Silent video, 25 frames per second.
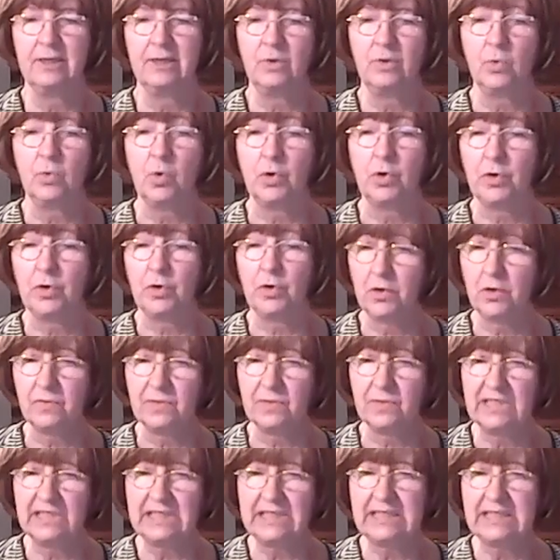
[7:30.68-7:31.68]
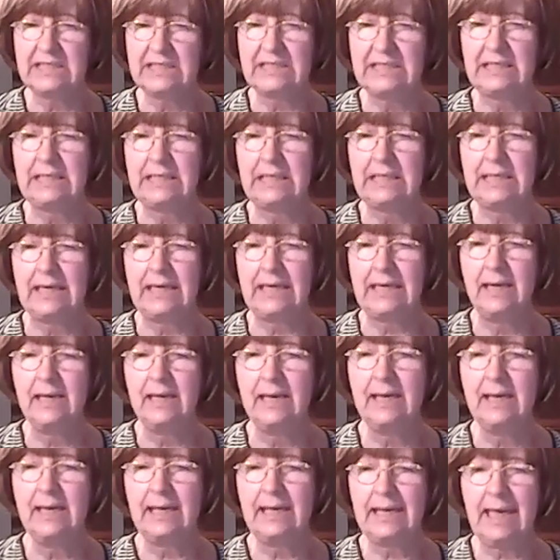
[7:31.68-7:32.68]
or consistently
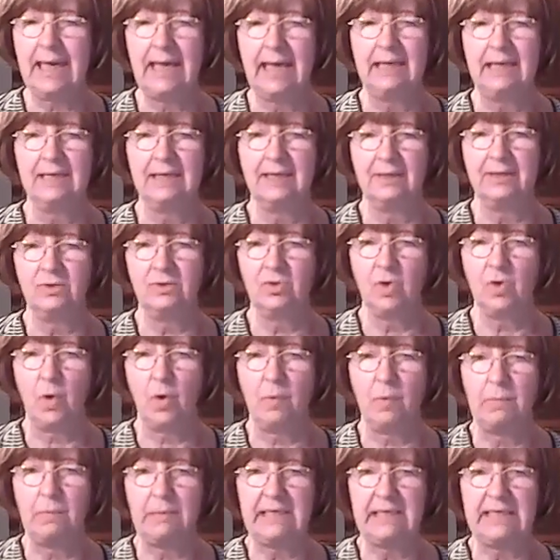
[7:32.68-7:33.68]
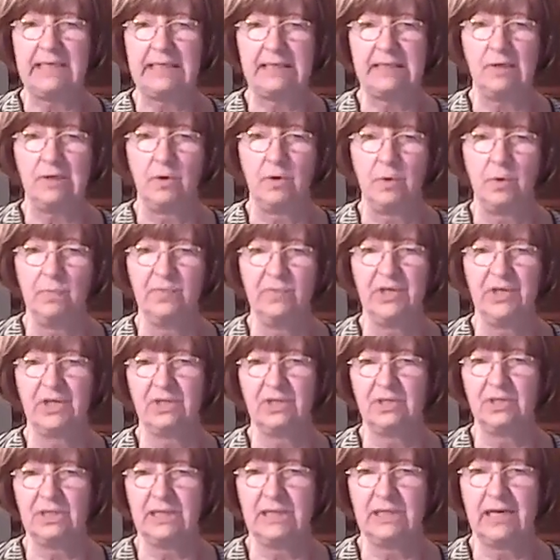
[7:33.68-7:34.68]
cannot complete homework
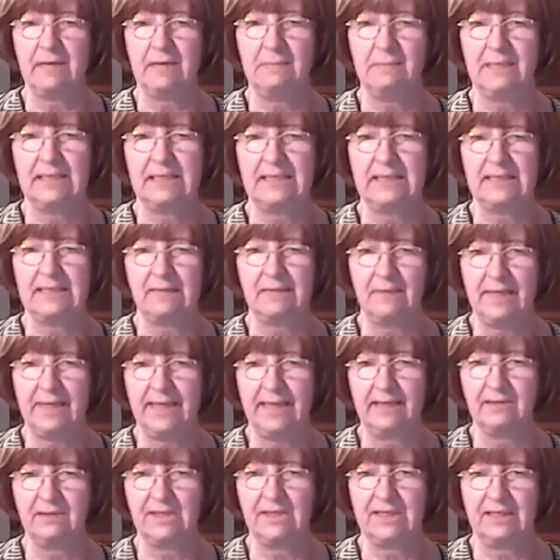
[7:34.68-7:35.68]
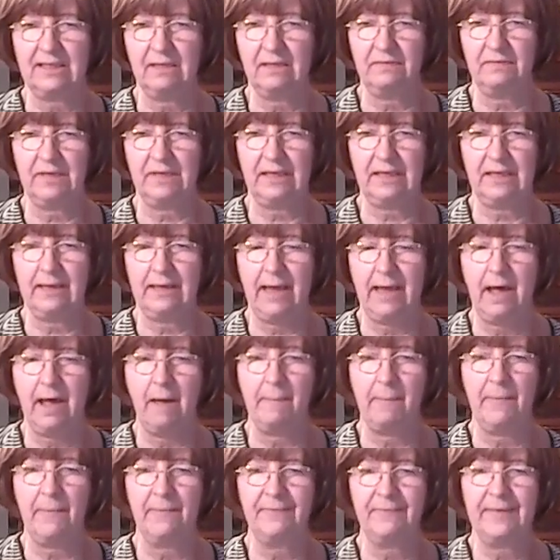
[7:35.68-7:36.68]
assignments without significant help,
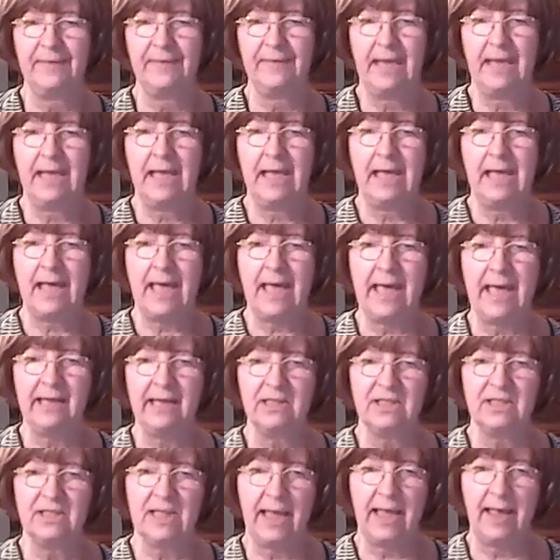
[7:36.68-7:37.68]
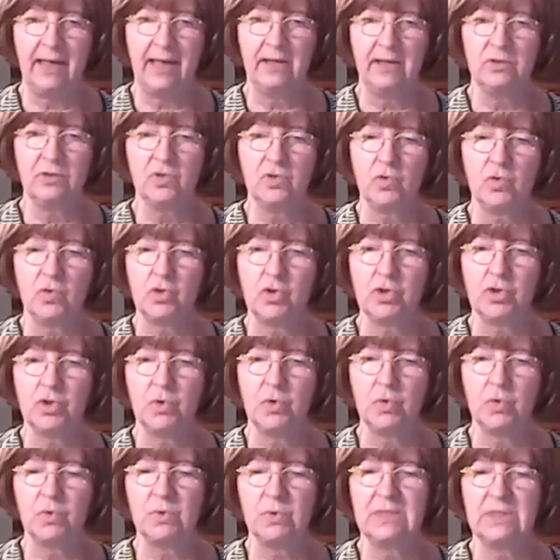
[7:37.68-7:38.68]
acts out or
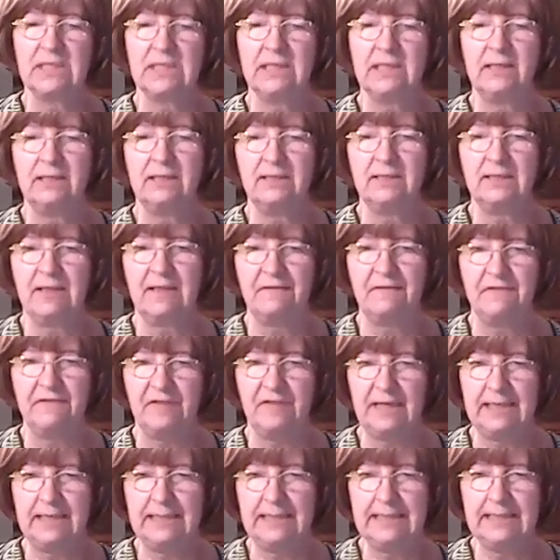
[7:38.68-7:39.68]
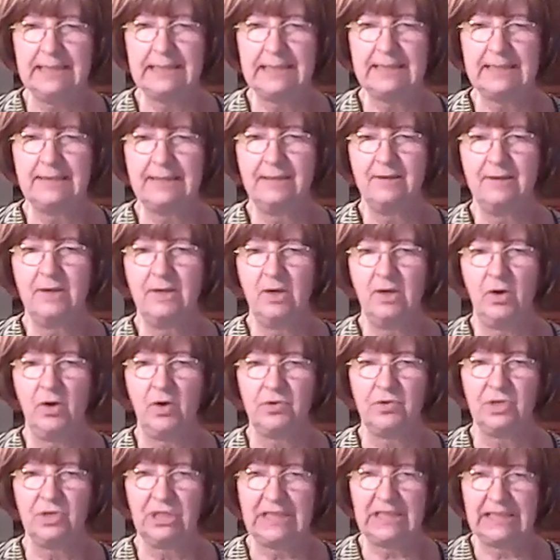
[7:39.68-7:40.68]
shows defiance,
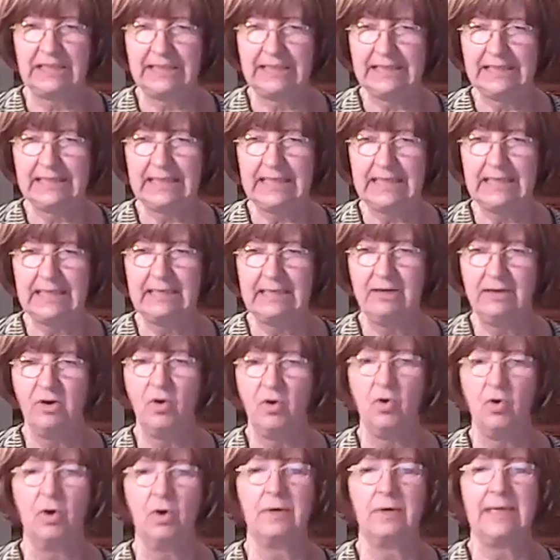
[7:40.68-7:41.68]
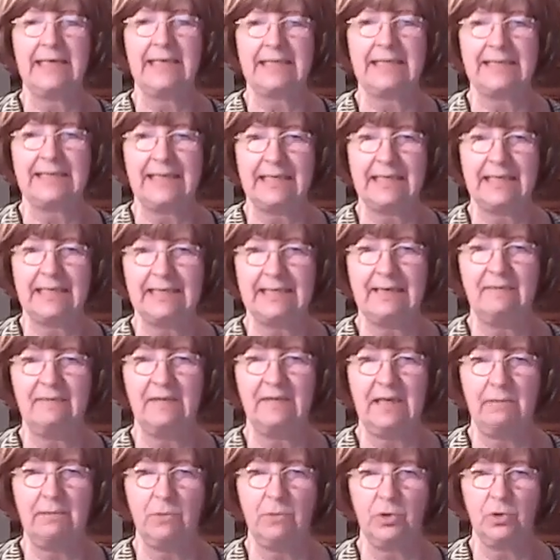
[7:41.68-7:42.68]
hostility, or
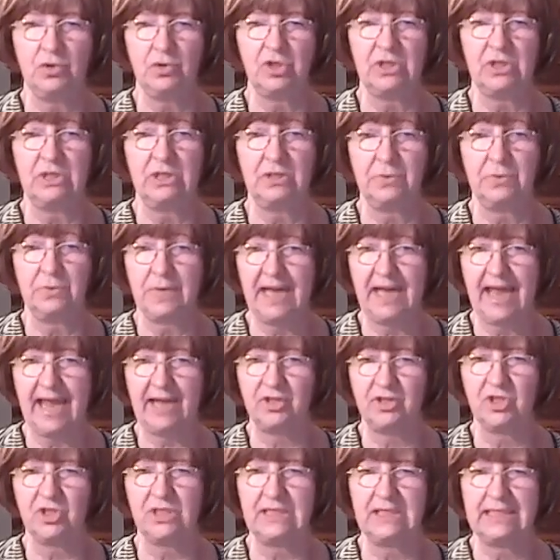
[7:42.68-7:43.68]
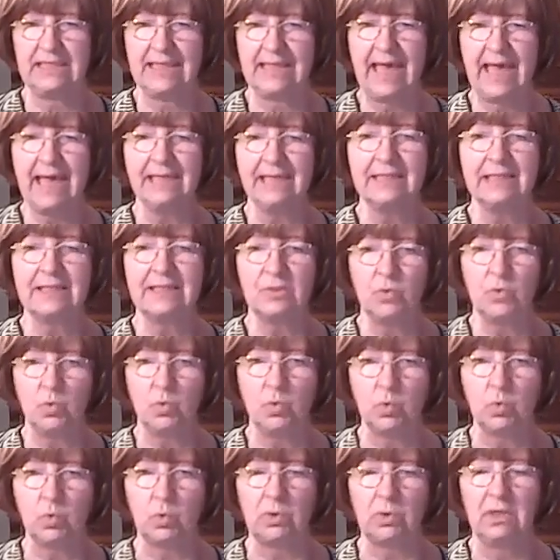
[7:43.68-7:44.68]
excessive emotional reactions at
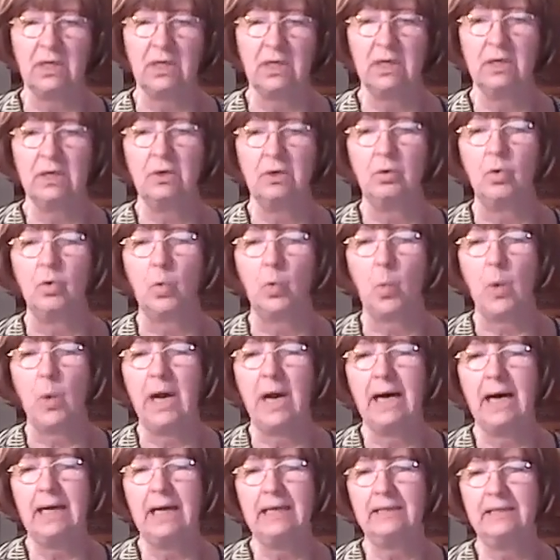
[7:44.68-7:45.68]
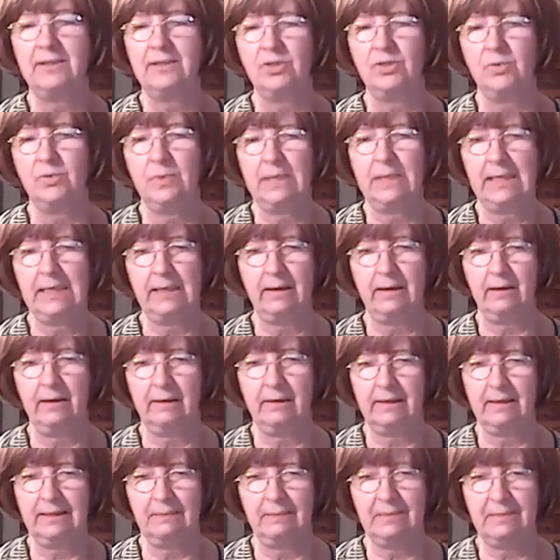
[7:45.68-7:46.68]
school or while doing
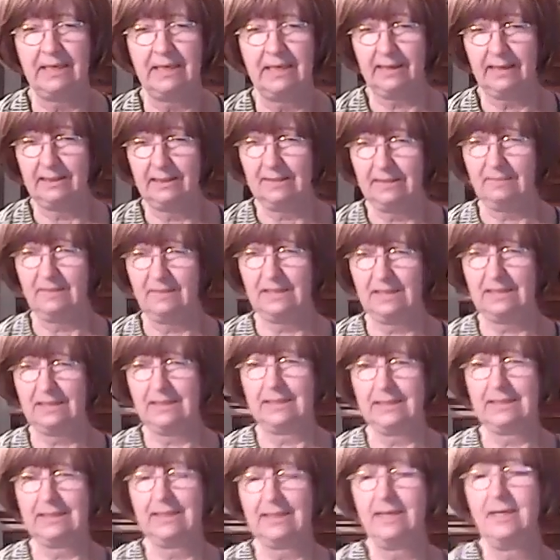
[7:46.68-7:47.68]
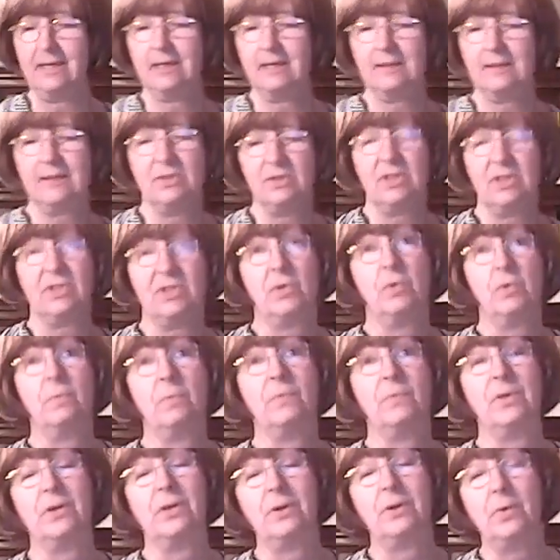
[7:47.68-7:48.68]
academic activities such as
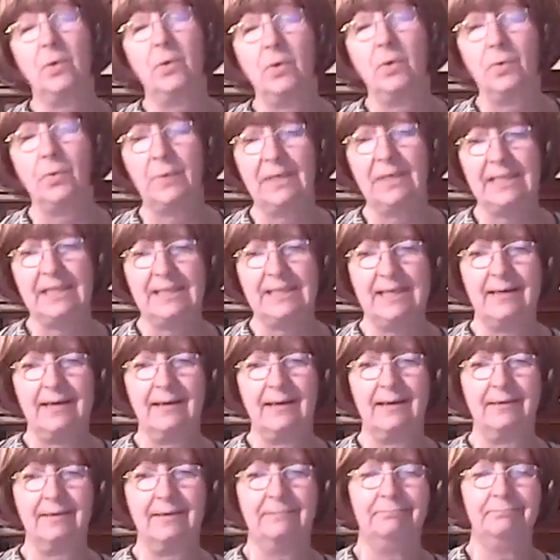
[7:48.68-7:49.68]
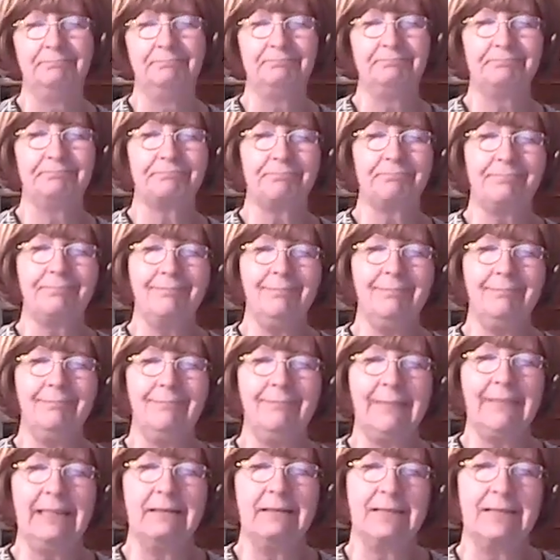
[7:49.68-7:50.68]
homework or reading.
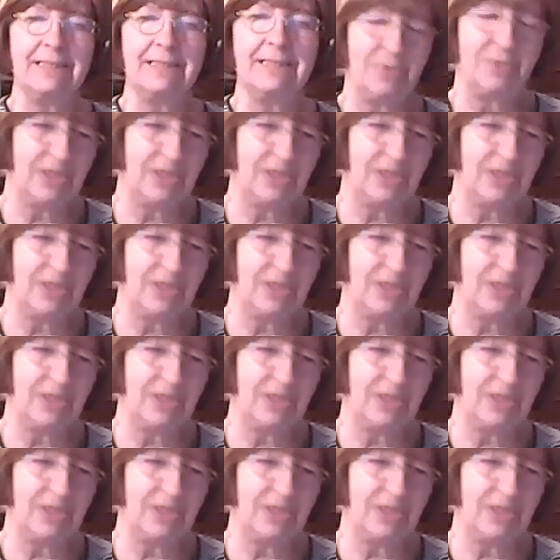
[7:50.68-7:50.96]
So